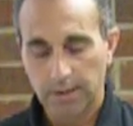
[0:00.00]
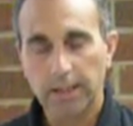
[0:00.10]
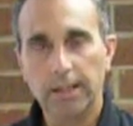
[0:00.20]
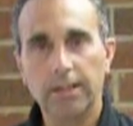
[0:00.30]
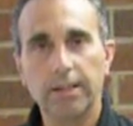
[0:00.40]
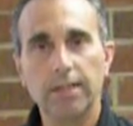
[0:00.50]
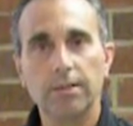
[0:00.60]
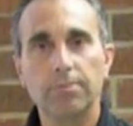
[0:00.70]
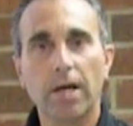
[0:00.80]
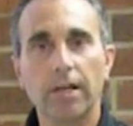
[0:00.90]

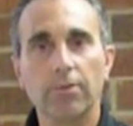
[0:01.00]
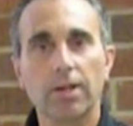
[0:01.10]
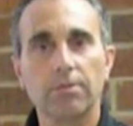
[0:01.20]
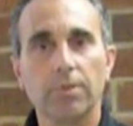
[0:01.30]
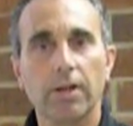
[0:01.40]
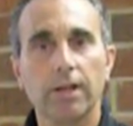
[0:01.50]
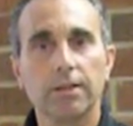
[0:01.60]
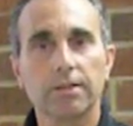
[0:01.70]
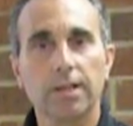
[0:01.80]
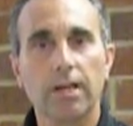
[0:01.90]
EDT Poly-Round bearing does